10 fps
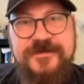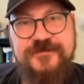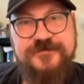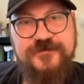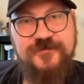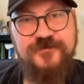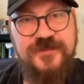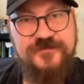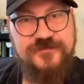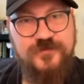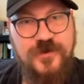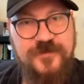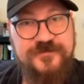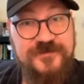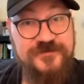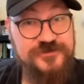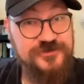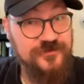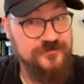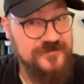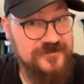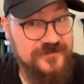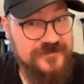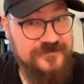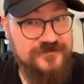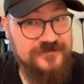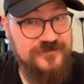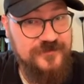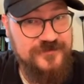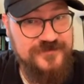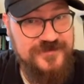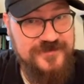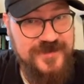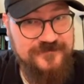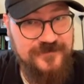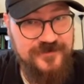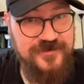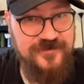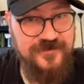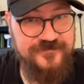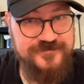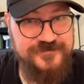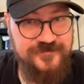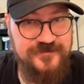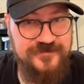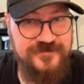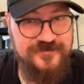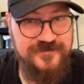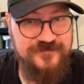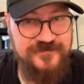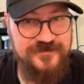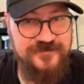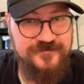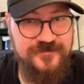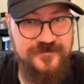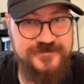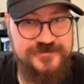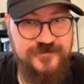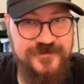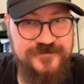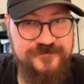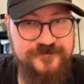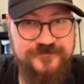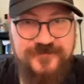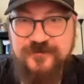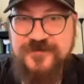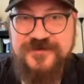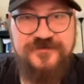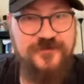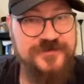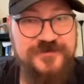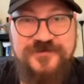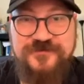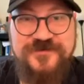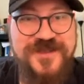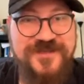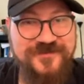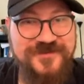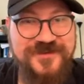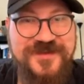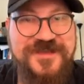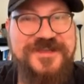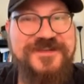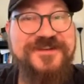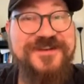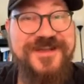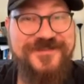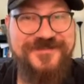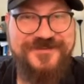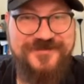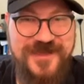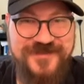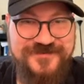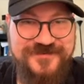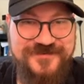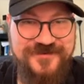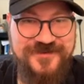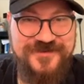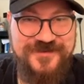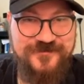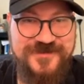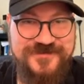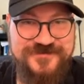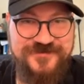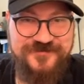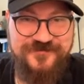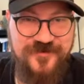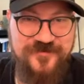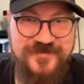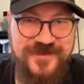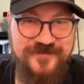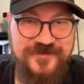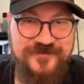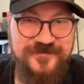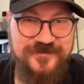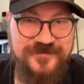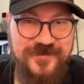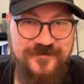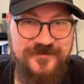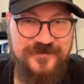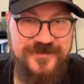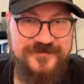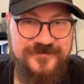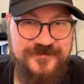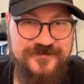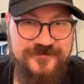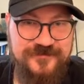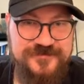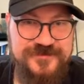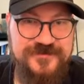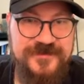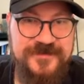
So they swapped into Charmeleon. Don't see that very often. Charmeleon's kind of an uncommon choice, but it's going to do nothing. Nothing to Bastiodon, and we can just farm down and build up lots and lots of energy.